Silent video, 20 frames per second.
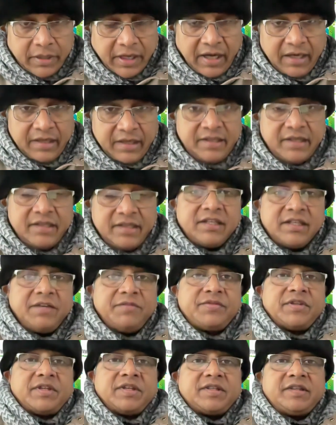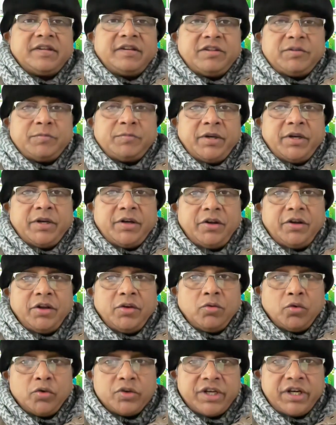and this gives us the respiratory
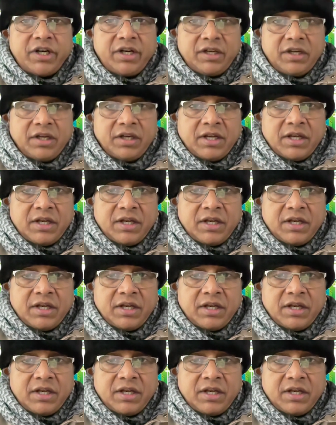quotient.